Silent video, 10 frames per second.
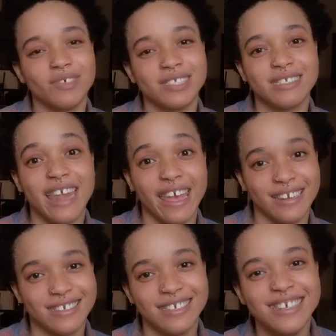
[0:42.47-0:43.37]

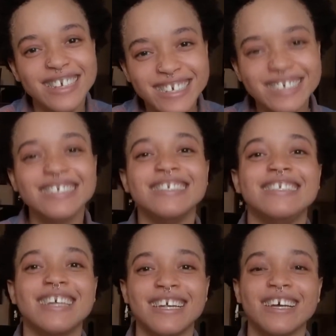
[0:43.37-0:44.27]
dead.
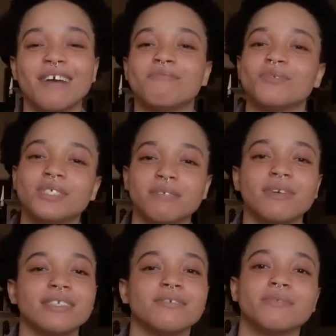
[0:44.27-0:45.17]
I'm roasting
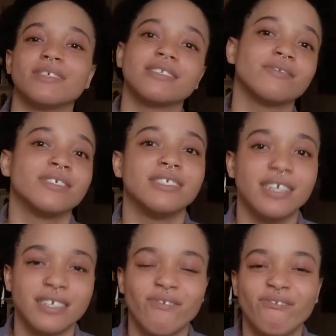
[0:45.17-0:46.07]
myself because it was dead
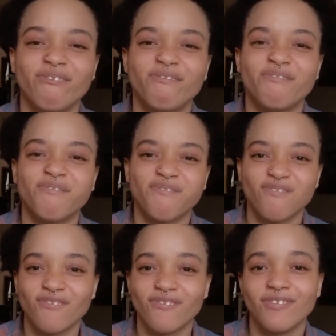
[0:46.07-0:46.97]
as
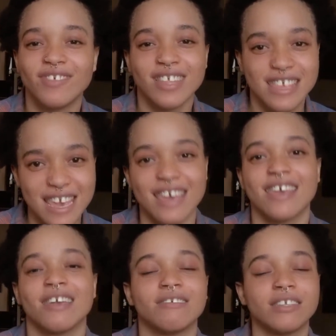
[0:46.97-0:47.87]

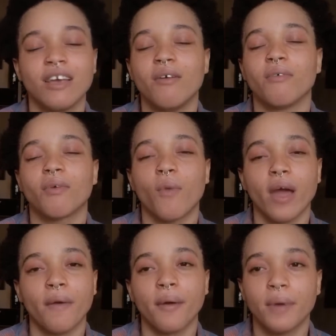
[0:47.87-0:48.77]
it was
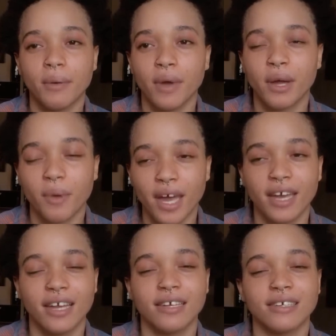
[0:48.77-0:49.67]
quack.
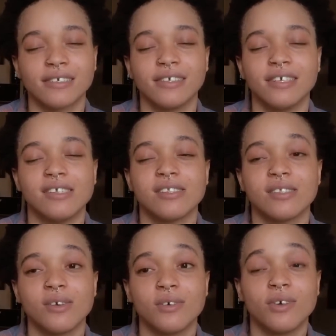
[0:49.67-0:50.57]

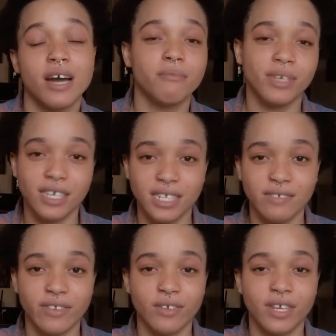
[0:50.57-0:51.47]
So I'm making this
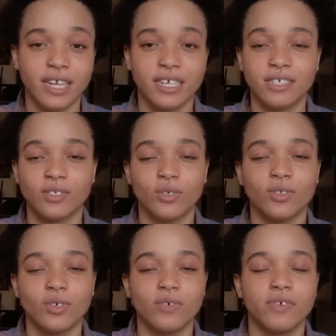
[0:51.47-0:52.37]
video like sort
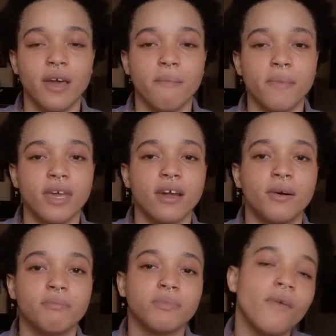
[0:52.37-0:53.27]
of a
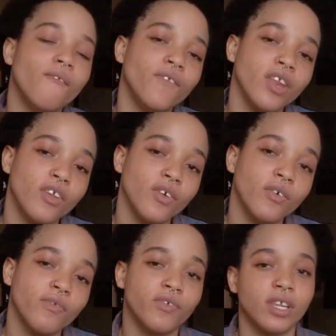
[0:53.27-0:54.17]
makeup
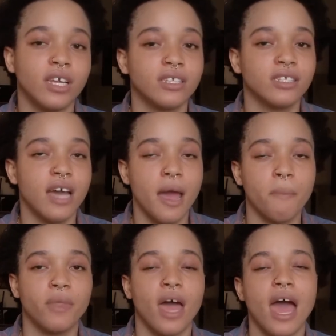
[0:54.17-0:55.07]
video for like the time
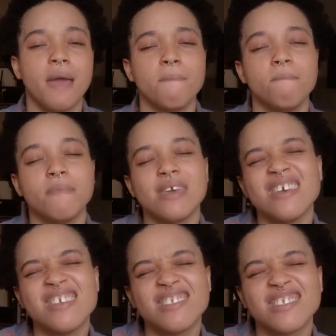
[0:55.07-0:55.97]
that I
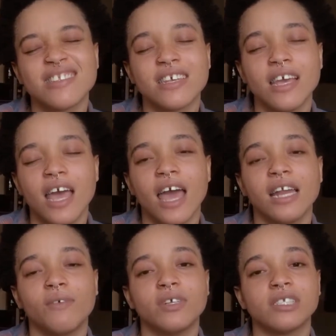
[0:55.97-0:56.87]
missed, and I
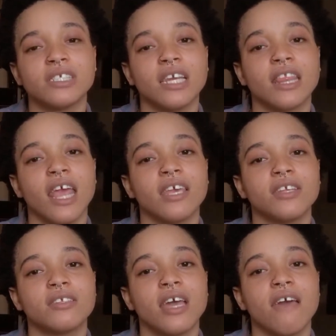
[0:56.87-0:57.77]
want to say thank you
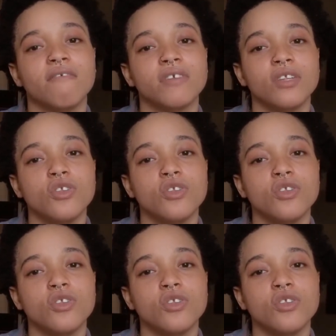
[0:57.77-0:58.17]
to every